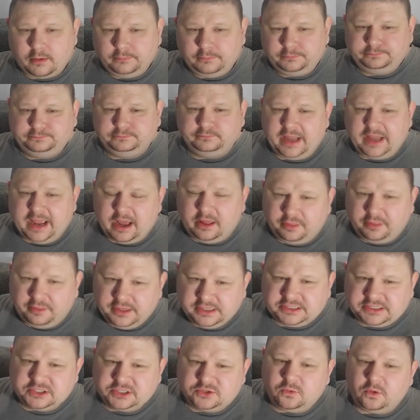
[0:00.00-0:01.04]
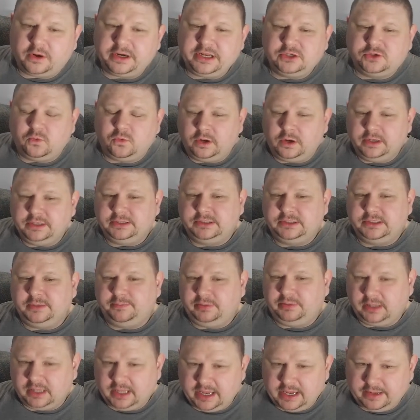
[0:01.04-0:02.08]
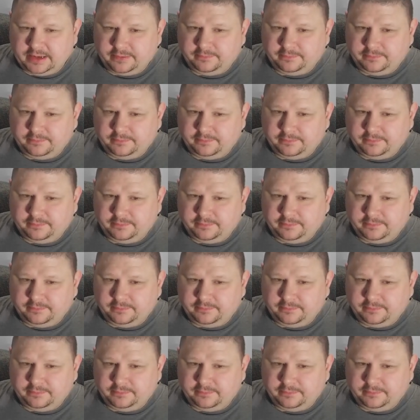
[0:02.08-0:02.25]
Now, this is what he's wanting to play.